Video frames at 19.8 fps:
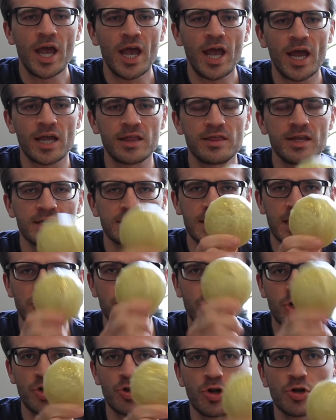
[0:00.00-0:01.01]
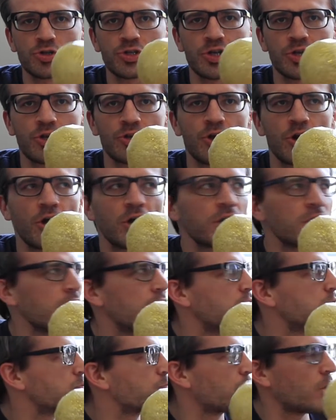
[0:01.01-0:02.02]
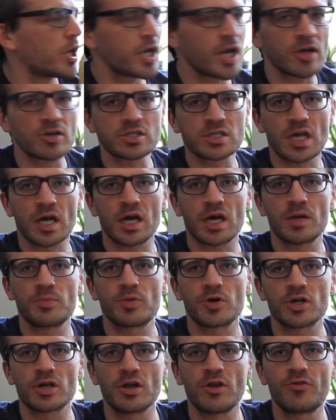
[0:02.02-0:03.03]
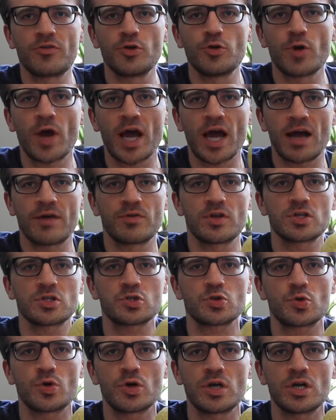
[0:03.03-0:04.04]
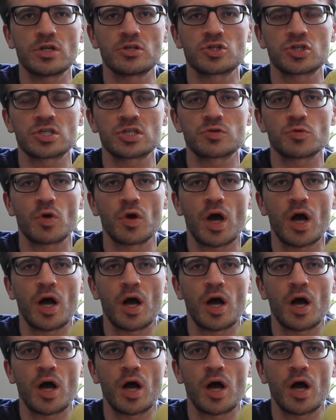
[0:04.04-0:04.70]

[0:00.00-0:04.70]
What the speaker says: And this actually glows in the dark. It's bright outside, but if you have this toy, just